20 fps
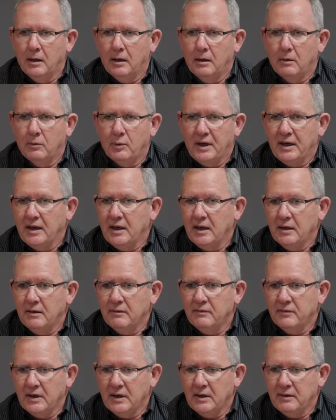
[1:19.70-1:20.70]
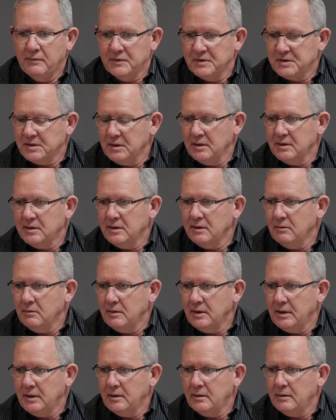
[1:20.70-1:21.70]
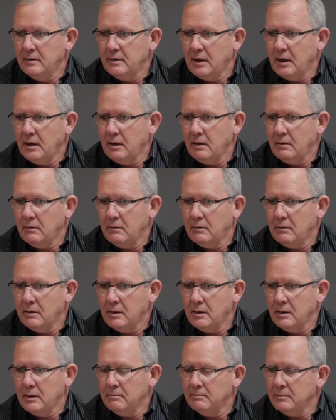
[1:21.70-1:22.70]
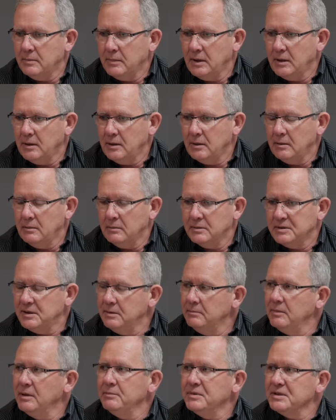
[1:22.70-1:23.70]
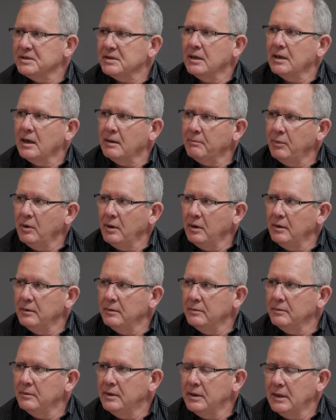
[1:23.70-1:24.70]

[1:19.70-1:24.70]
We have a facility where our team members can upload